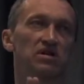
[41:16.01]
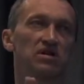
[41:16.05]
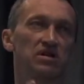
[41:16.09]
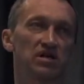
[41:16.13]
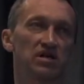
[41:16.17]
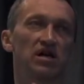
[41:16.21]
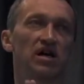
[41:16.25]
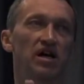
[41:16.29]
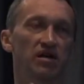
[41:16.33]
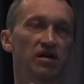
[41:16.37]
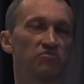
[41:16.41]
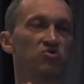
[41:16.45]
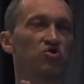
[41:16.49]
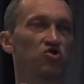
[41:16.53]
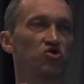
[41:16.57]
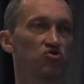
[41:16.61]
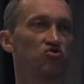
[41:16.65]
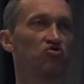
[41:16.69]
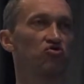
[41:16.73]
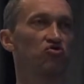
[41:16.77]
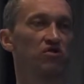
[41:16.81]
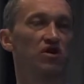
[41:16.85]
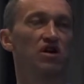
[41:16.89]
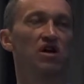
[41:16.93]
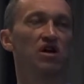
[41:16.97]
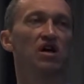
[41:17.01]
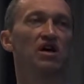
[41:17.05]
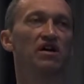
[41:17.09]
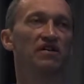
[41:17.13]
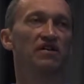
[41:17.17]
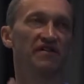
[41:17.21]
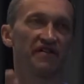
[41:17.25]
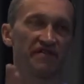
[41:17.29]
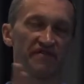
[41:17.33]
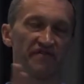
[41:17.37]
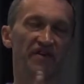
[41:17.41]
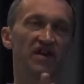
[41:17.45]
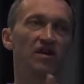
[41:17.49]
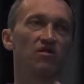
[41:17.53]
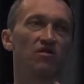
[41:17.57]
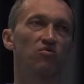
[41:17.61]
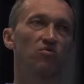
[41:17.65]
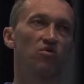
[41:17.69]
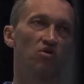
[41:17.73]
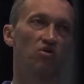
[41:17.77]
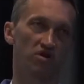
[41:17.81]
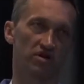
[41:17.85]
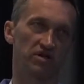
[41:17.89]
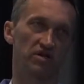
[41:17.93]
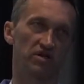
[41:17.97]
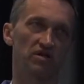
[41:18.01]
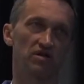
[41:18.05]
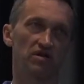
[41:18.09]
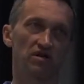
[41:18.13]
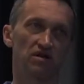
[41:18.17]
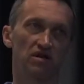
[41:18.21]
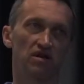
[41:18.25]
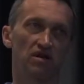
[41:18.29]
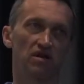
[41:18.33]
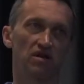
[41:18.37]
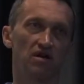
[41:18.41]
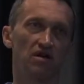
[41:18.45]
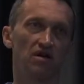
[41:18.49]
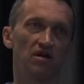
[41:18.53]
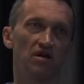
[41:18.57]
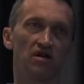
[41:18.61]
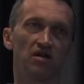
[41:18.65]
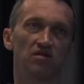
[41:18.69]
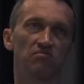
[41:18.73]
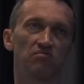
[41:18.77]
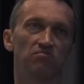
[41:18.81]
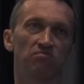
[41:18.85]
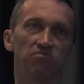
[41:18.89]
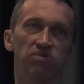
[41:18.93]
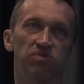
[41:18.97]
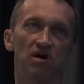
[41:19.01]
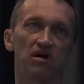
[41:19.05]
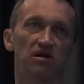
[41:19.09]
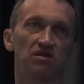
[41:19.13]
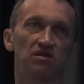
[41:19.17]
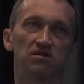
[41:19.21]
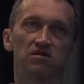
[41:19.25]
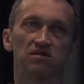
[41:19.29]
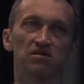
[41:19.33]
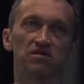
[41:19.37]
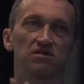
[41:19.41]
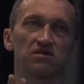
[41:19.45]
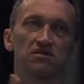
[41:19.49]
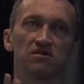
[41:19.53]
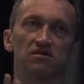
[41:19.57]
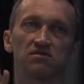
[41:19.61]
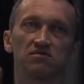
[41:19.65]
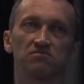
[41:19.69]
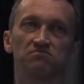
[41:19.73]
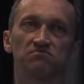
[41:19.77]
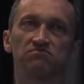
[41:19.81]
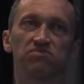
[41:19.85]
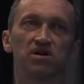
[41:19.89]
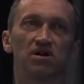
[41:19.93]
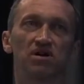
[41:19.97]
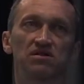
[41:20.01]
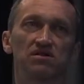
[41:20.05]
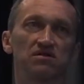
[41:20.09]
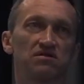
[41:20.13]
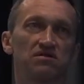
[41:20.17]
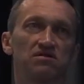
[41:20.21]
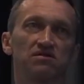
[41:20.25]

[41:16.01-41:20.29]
I'm sure that they are working, but but